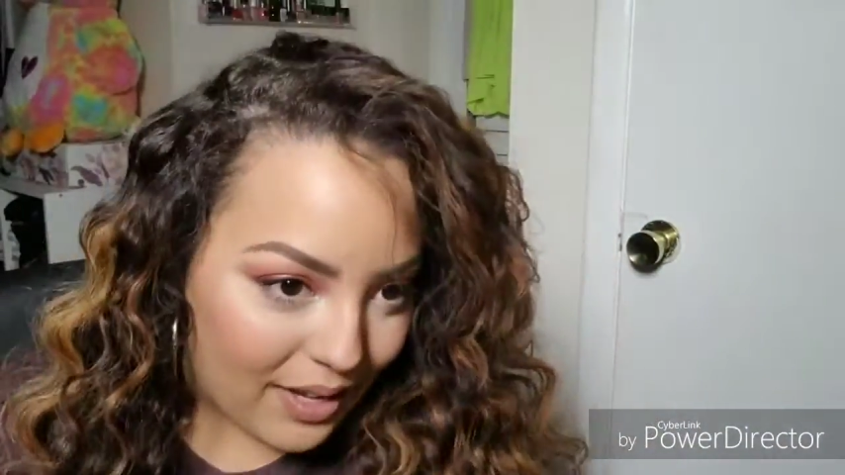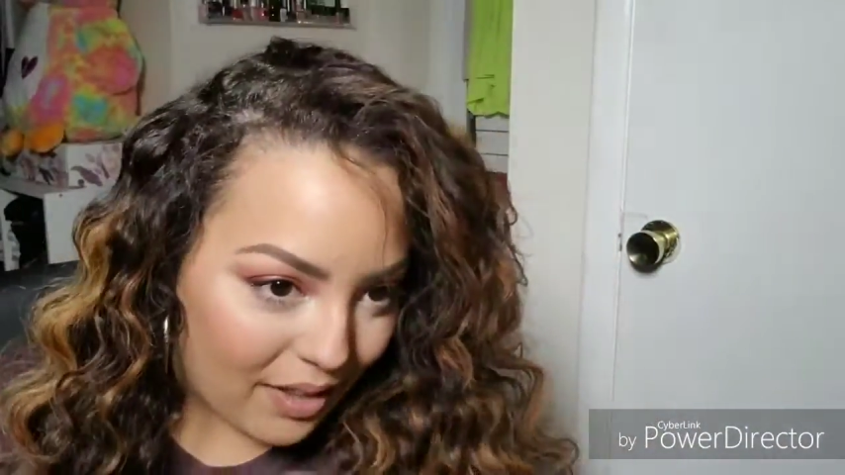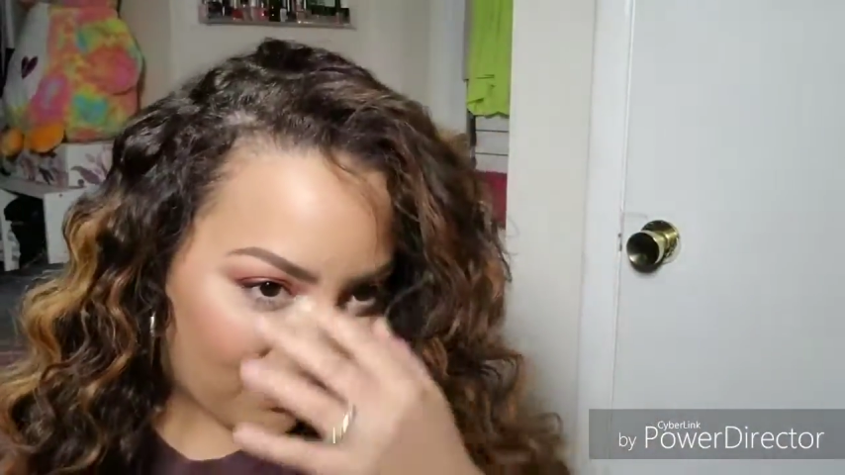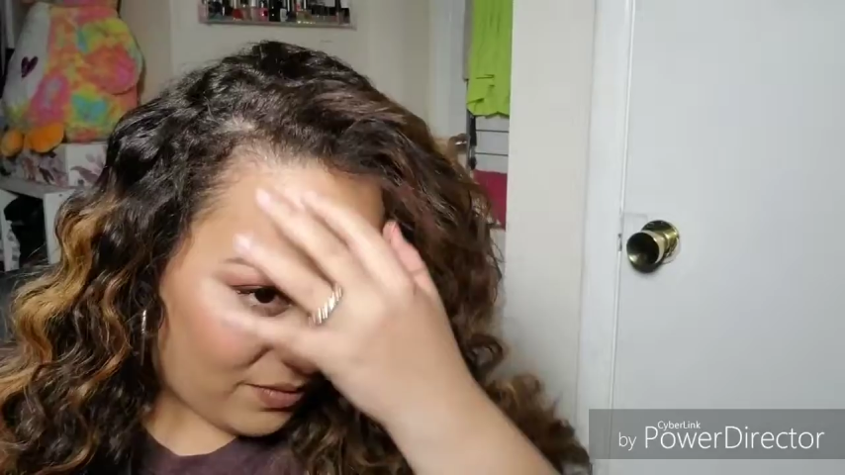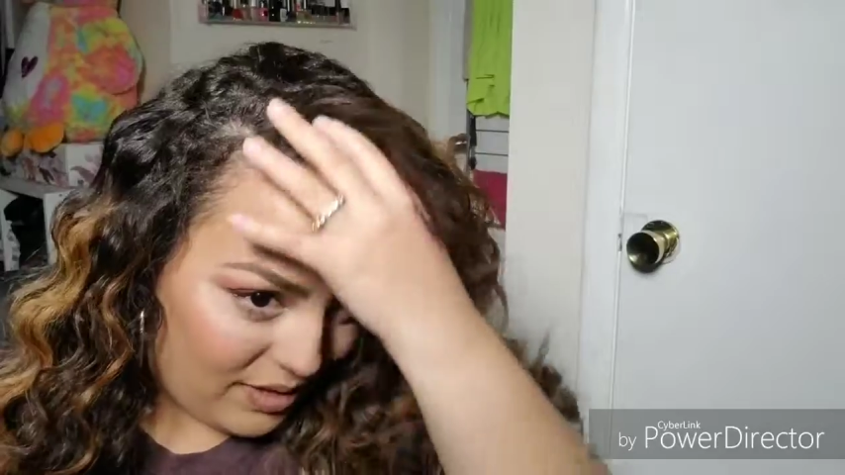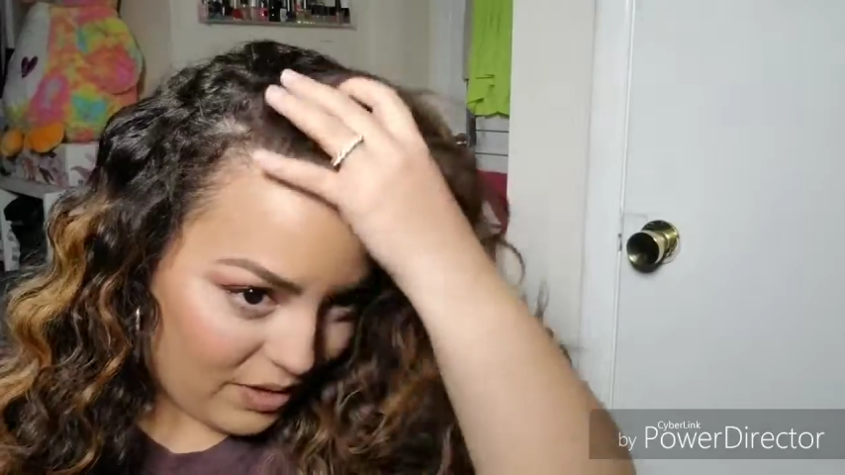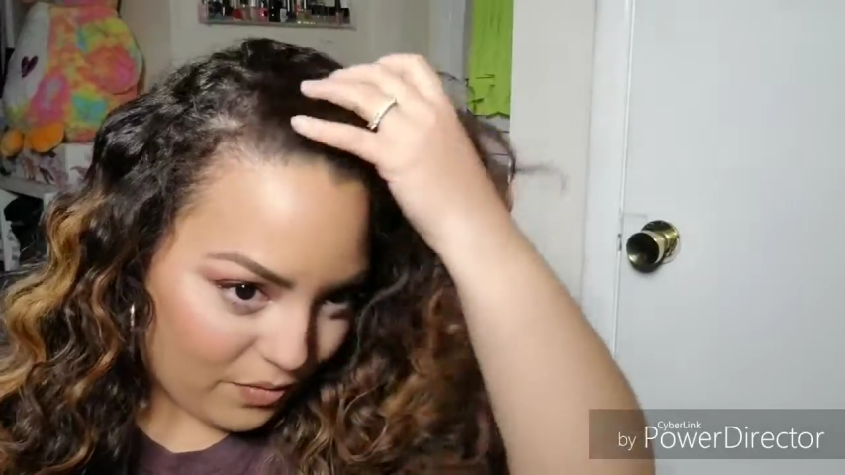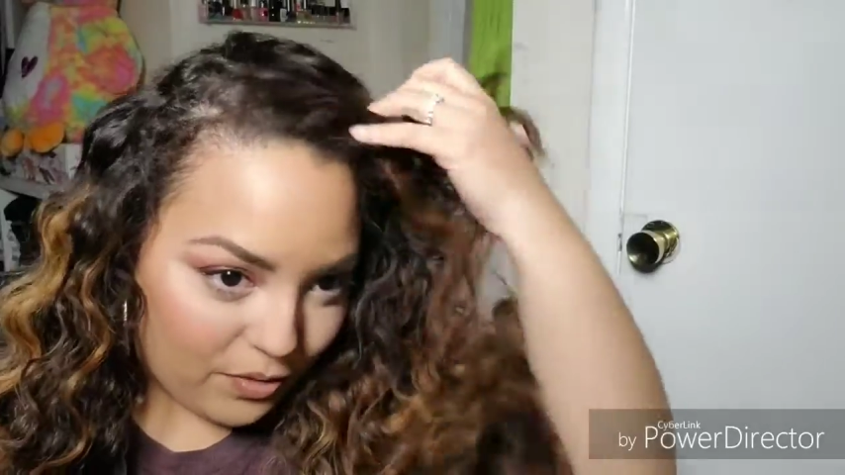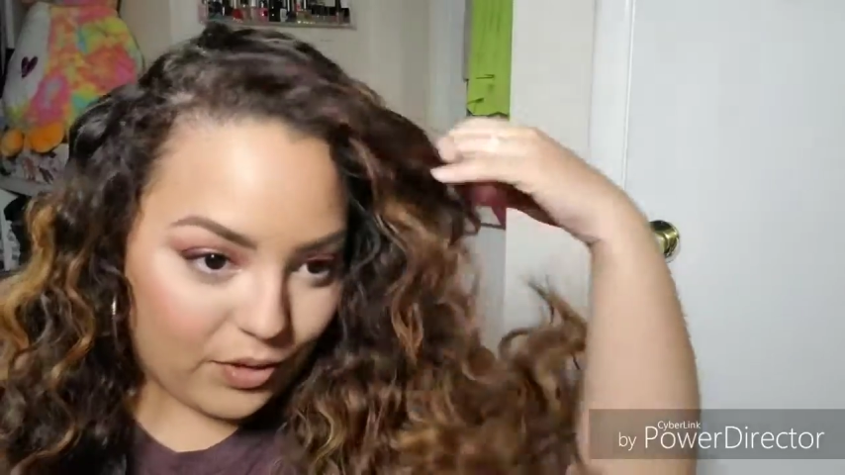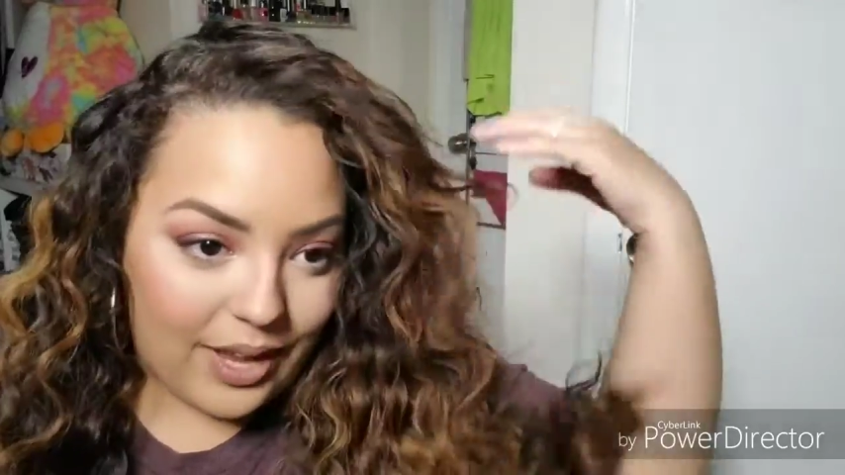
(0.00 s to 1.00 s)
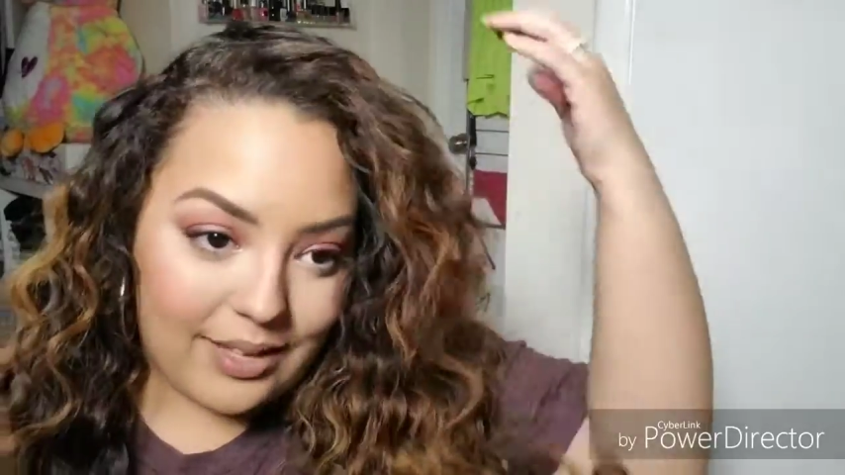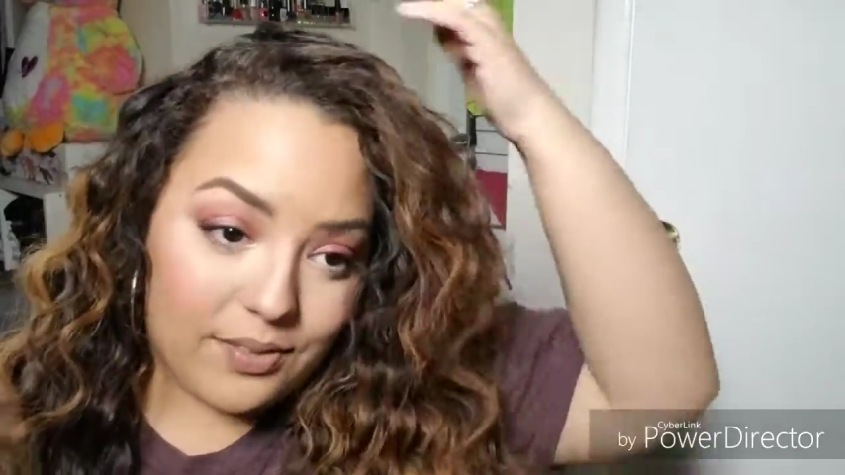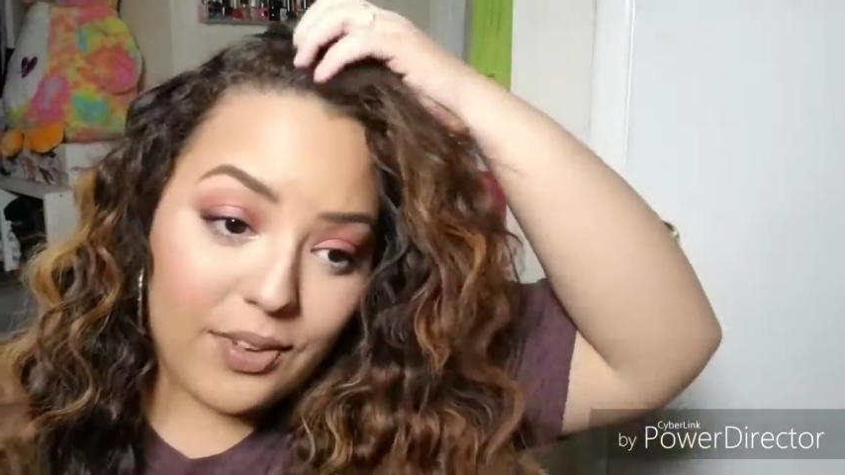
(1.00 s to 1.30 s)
another video for you guys.